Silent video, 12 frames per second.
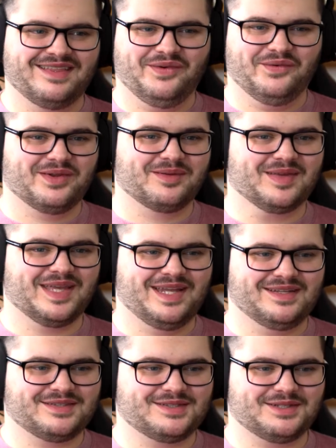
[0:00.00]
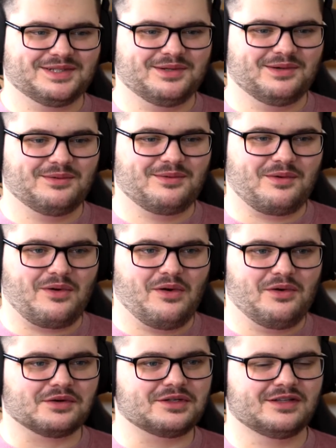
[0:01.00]
That room again is so
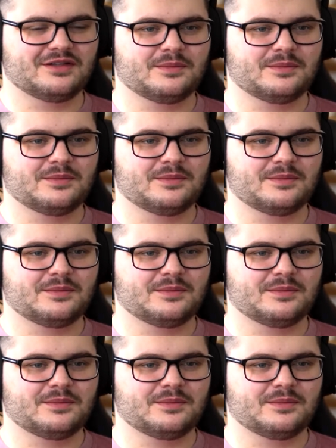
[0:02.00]
odd.